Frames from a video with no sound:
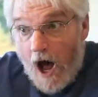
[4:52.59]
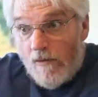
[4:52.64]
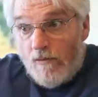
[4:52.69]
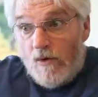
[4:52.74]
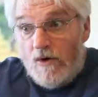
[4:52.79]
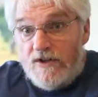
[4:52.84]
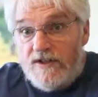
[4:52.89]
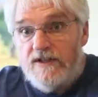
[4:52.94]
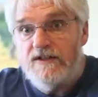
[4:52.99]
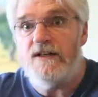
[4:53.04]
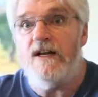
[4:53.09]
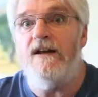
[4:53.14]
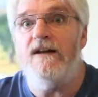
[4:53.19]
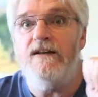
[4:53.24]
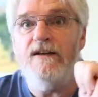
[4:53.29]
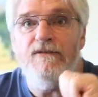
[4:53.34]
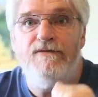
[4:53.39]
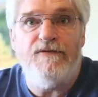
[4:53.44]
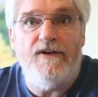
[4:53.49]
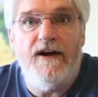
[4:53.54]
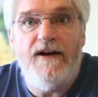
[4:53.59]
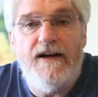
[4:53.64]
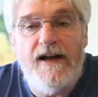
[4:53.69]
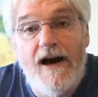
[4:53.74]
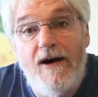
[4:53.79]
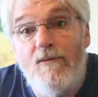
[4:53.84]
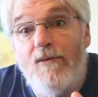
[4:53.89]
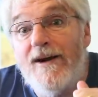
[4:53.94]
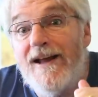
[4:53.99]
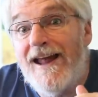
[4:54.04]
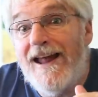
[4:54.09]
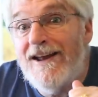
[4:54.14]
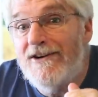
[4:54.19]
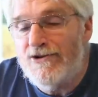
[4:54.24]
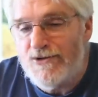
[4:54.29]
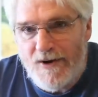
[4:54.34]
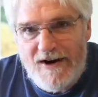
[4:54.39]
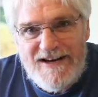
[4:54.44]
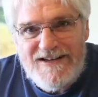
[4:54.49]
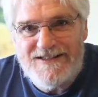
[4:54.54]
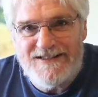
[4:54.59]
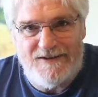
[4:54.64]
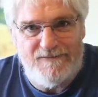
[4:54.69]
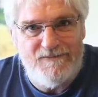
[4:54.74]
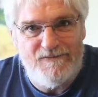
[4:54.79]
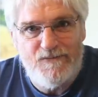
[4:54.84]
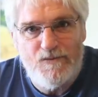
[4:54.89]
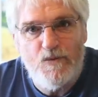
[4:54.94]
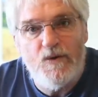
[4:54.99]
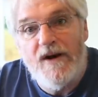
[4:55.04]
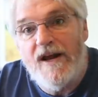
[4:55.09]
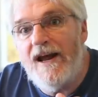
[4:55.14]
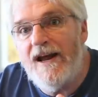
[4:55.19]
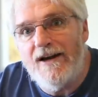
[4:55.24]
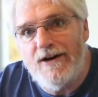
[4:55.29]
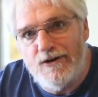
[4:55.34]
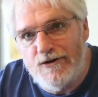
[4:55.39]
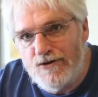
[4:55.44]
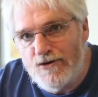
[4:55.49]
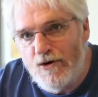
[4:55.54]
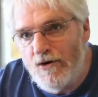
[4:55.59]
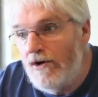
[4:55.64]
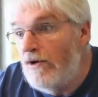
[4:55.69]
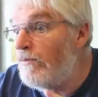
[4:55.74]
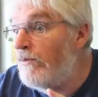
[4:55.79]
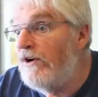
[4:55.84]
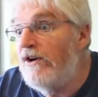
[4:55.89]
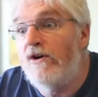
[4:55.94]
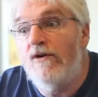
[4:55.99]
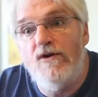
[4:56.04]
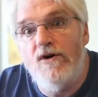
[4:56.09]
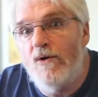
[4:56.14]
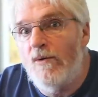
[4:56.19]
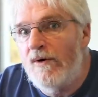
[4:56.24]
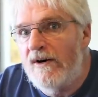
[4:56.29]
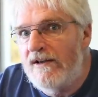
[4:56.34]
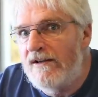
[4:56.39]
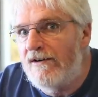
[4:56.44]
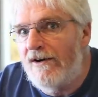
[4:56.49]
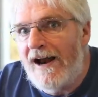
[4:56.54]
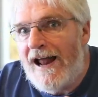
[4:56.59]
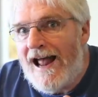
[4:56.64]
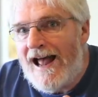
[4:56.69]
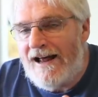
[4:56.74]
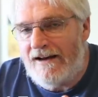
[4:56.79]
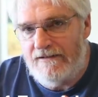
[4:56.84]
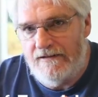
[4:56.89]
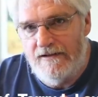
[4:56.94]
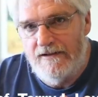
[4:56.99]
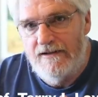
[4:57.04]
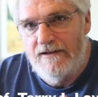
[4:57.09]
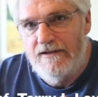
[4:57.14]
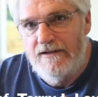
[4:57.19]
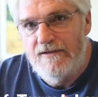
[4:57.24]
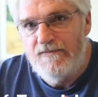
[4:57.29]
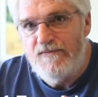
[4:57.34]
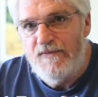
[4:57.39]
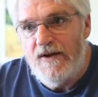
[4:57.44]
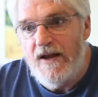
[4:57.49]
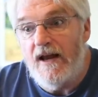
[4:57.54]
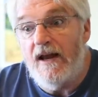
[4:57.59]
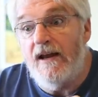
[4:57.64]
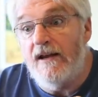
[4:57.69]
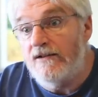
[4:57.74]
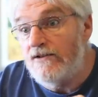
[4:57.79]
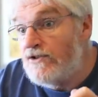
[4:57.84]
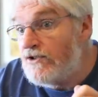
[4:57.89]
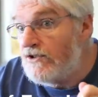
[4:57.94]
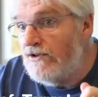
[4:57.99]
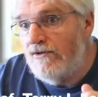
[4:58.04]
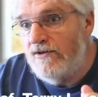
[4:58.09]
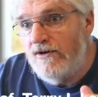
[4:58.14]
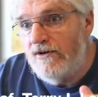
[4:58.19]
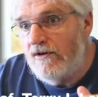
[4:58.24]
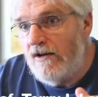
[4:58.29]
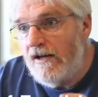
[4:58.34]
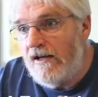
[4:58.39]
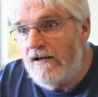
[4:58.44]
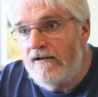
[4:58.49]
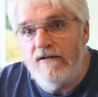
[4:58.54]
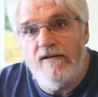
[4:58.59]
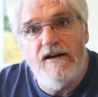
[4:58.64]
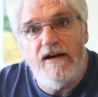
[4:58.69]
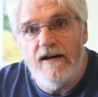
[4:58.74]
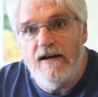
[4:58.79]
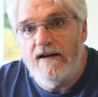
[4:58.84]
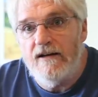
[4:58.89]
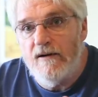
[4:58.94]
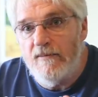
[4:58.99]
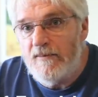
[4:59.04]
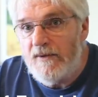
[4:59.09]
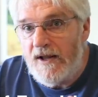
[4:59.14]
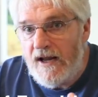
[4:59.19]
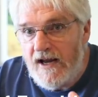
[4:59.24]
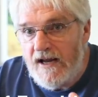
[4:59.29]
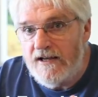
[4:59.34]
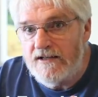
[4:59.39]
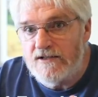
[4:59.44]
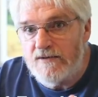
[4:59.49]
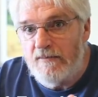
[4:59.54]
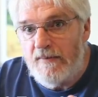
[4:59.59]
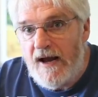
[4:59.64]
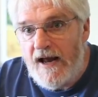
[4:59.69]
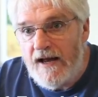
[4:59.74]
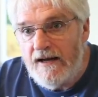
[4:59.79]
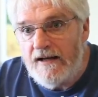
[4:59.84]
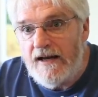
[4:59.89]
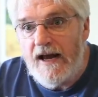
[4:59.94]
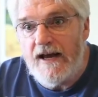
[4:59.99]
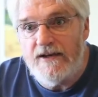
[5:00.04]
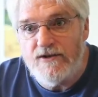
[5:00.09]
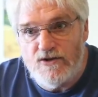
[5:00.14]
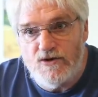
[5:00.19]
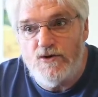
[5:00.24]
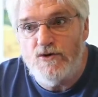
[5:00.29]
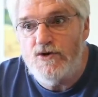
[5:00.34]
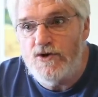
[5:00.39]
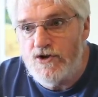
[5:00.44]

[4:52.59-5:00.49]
We're stunned to find out we can't trace them. We can't control them. We don't know where they're at. And sooner or later, they end up in the hands of bad guys who